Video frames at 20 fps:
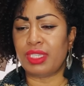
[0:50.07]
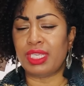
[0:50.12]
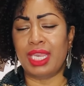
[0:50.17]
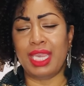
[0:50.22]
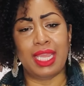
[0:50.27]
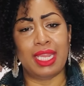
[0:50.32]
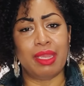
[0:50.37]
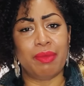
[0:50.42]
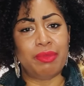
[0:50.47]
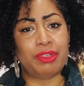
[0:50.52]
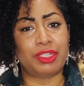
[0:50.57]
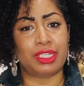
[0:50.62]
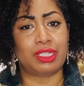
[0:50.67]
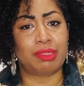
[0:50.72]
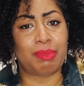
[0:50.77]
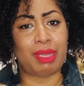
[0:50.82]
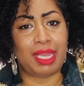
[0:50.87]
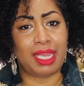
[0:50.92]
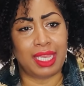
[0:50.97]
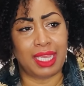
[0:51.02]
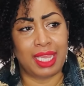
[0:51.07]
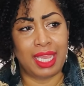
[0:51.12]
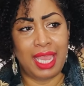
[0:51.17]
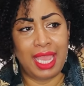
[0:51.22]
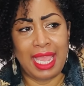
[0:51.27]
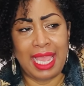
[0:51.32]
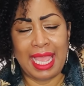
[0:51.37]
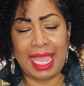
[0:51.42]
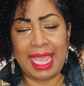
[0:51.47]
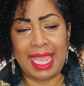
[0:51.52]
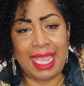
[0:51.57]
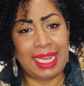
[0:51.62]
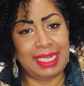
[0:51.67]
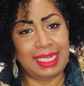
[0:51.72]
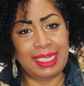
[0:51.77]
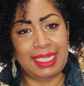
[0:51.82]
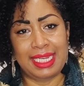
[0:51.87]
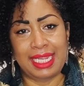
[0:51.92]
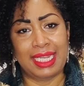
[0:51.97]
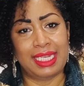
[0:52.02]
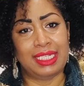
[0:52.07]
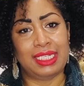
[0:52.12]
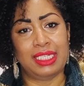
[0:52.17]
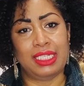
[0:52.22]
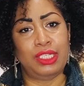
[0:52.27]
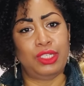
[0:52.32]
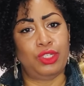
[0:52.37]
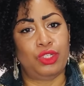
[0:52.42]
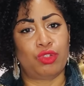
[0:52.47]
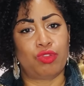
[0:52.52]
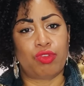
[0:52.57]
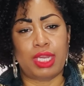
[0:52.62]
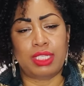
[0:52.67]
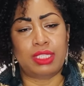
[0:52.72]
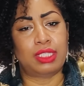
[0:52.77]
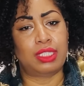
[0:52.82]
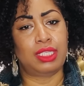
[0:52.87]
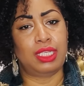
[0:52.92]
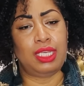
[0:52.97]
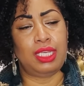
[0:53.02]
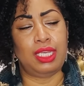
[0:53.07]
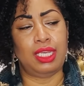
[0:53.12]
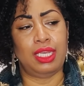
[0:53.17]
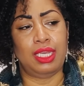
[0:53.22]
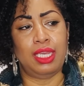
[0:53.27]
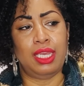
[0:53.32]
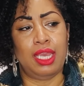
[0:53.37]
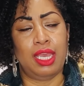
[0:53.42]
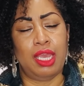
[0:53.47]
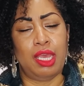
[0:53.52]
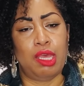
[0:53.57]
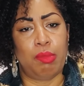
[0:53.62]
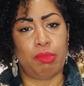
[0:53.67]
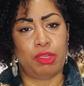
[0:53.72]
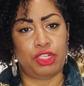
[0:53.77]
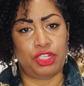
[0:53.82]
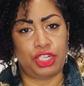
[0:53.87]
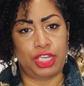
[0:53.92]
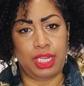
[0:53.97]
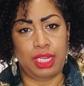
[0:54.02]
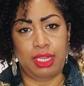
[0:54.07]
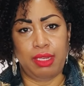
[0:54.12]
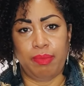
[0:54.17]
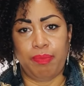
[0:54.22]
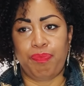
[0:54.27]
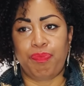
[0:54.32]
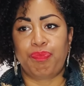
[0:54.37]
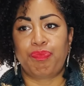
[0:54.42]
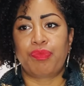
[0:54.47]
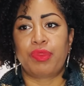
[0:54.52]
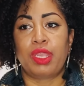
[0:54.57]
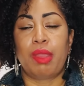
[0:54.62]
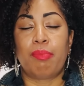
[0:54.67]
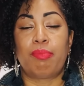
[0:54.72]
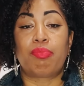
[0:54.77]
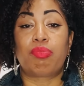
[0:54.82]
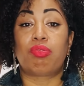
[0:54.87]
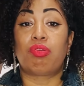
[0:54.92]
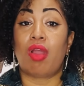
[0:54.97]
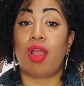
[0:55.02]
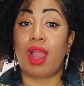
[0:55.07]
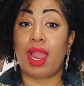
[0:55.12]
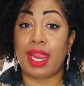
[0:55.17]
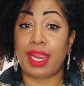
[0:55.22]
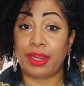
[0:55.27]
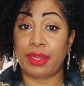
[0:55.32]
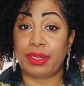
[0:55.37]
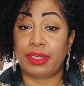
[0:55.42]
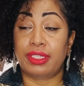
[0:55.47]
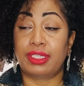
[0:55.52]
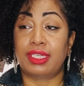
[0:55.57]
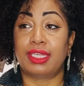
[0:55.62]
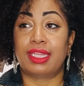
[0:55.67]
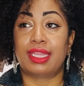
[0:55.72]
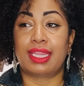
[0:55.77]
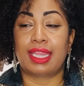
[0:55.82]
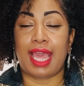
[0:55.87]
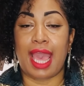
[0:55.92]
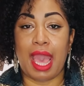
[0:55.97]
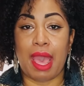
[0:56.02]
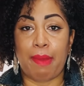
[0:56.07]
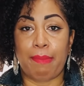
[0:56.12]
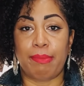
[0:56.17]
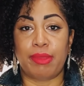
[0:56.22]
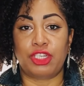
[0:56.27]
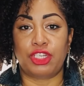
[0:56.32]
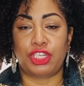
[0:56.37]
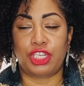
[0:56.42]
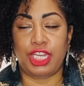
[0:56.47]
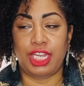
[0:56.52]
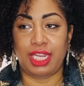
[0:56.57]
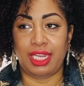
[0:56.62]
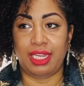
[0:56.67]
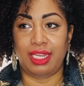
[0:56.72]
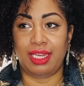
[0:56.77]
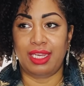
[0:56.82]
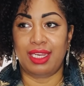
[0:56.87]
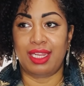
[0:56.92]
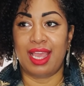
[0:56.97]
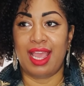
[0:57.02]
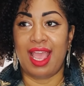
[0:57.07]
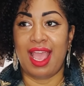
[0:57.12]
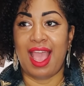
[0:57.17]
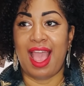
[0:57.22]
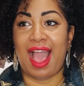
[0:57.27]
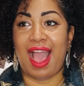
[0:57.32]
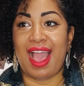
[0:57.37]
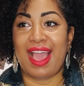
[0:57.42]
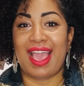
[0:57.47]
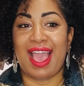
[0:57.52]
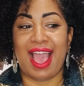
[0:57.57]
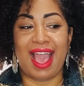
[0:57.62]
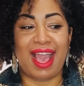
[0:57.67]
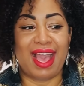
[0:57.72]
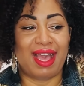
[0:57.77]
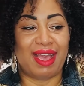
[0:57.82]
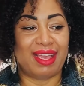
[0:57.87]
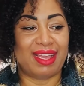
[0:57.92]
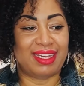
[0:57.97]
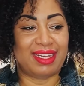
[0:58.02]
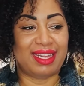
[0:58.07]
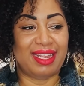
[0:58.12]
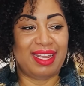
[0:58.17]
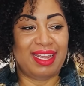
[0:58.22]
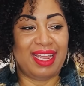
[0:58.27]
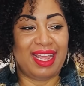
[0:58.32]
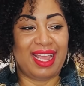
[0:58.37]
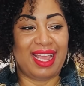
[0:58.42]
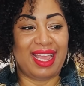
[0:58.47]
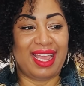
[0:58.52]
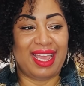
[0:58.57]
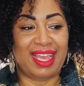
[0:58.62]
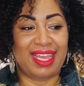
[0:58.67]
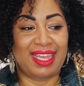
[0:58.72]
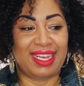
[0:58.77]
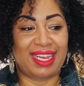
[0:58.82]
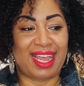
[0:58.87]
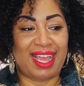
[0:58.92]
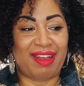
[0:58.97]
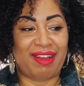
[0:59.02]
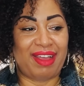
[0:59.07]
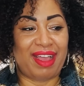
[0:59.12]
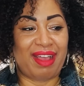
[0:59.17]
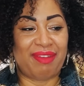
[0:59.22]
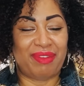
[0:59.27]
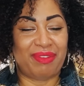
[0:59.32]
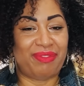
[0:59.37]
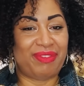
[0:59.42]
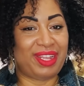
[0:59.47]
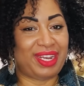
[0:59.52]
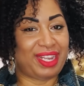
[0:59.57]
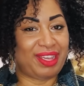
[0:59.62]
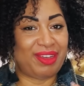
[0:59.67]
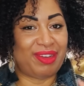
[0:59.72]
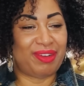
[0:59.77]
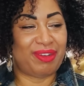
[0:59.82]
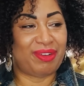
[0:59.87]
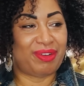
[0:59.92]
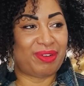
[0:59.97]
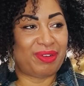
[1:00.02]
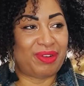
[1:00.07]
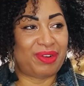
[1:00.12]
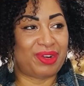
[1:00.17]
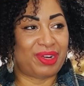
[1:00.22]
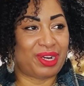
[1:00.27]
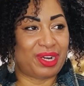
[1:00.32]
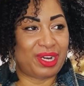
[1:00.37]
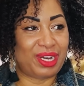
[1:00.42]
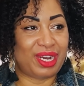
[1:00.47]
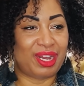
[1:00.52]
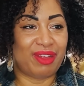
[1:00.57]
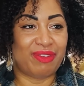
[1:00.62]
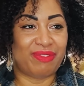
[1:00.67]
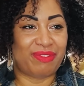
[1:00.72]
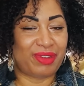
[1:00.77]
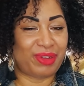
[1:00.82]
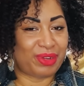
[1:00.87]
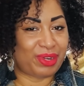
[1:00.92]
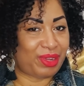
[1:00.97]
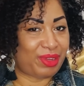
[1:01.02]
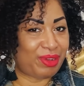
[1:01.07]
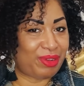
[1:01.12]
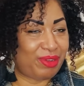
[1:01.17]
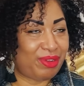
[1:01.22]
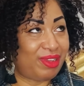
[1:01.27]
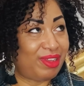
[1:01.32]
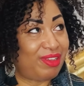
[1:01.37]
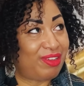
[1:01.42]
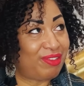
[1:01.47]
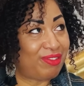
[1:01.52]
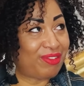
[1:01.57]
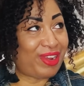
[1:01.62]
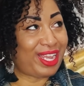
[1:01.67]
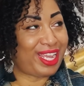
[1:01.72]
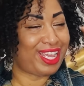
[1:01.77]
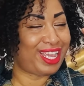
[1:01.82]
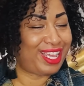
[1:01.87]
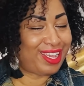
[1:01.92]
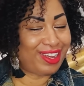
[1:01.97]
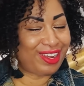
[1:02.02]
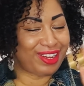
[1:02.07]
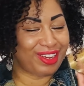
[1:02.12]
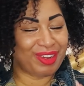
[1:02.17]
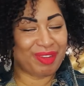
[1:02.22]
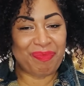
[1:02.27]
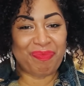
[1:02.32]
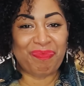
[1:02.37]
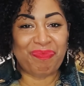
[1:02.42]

And it was just my handy dandy, trusty machine. Prior to that machine, I had, and I'll have a video or a photo right here